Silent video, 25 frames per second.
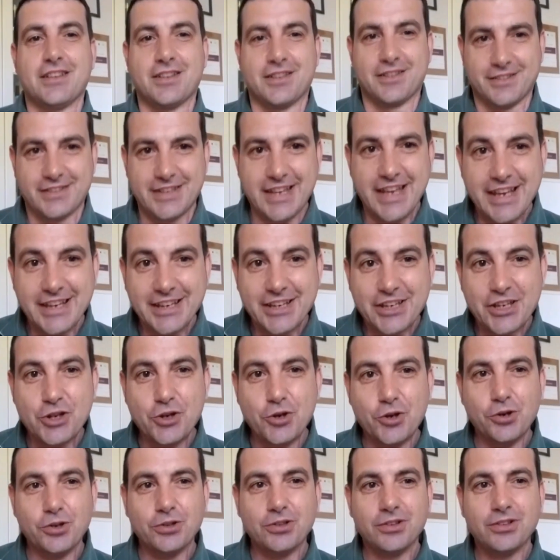Thank
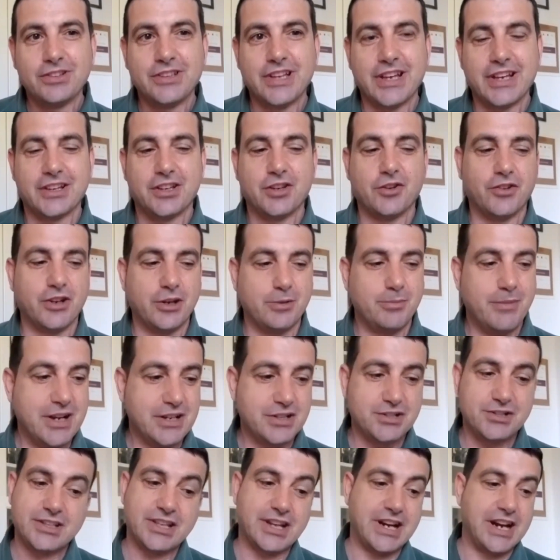you very much.
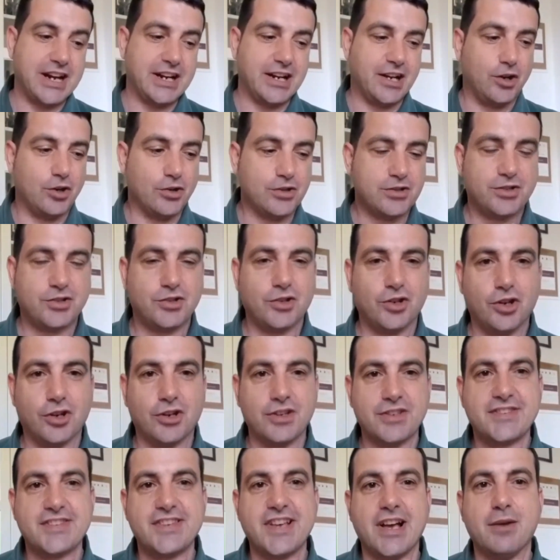There are also
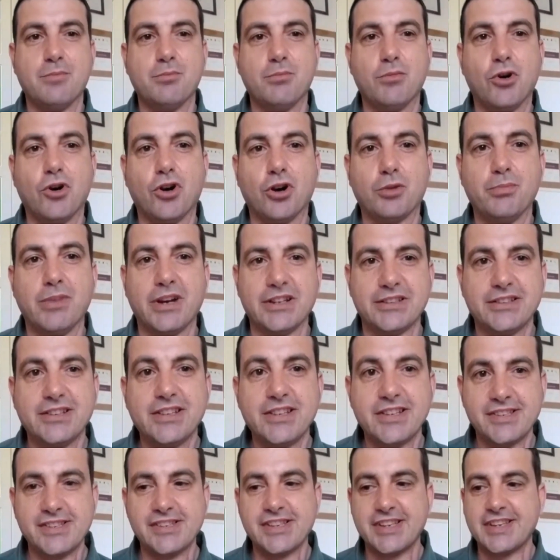some more, but
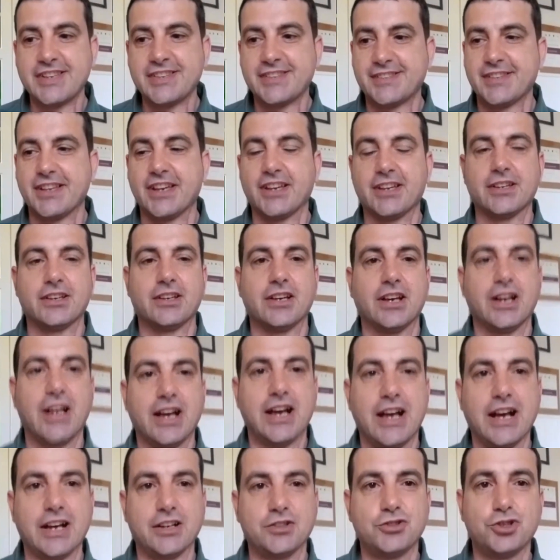this is
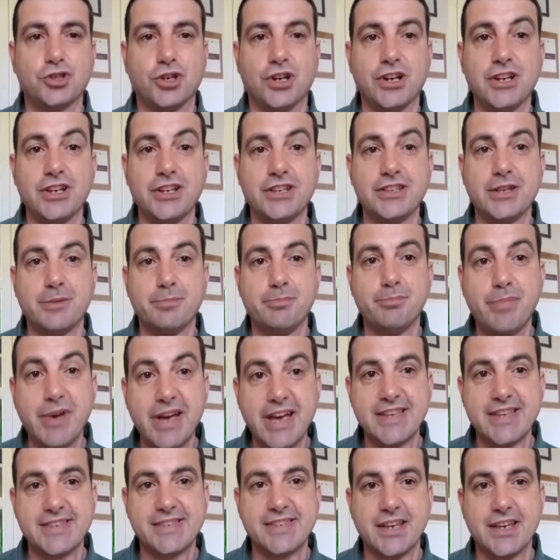actually the
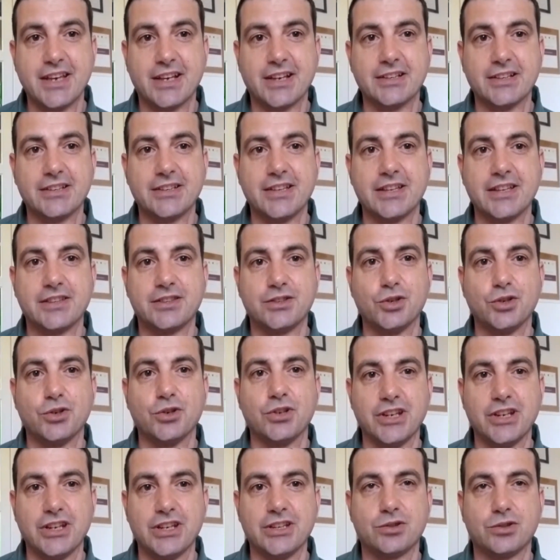basic that you
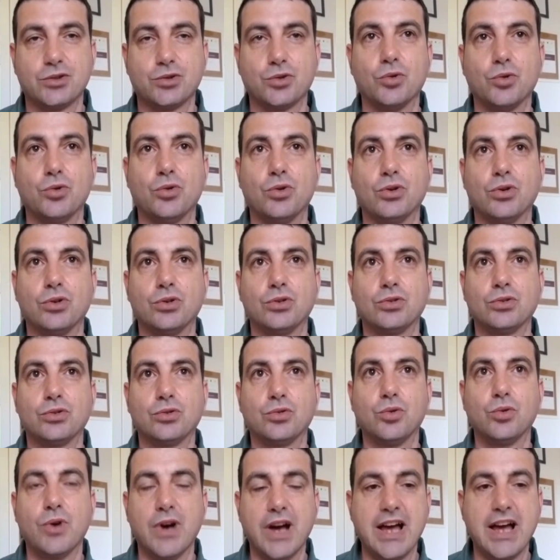need to
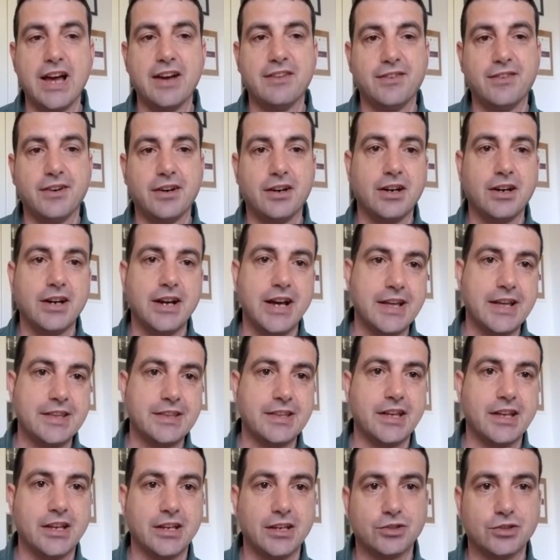have
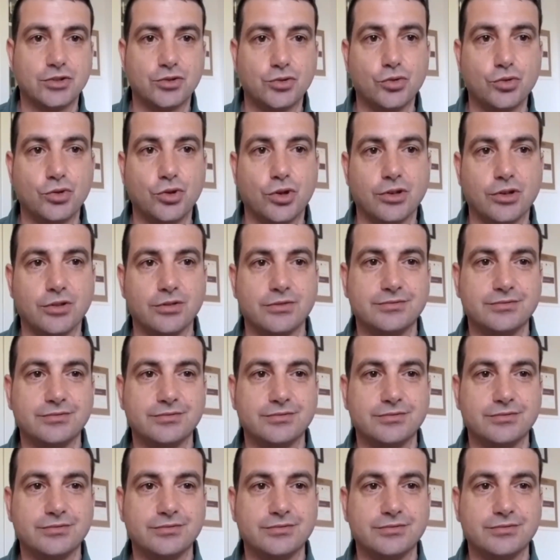and to know.